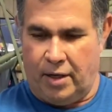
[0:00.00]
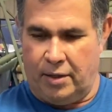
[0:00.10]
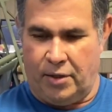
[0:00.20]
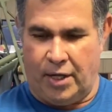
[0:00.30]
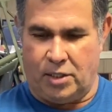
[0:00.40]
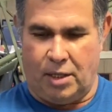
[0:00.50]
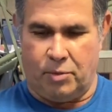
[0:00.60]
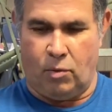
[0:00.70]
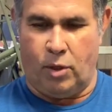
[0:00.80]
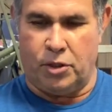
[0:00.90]
that's
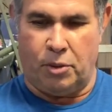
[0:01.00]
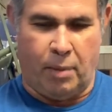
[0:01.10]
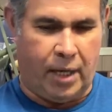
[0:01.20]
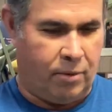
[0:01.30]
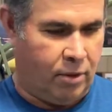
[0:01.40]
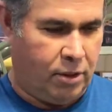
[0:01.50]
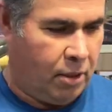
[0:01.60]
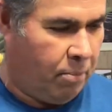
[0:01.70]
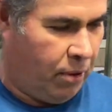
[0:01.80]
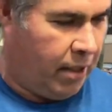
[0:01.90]
something, once you make one,
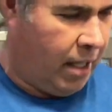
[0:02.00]
you can put it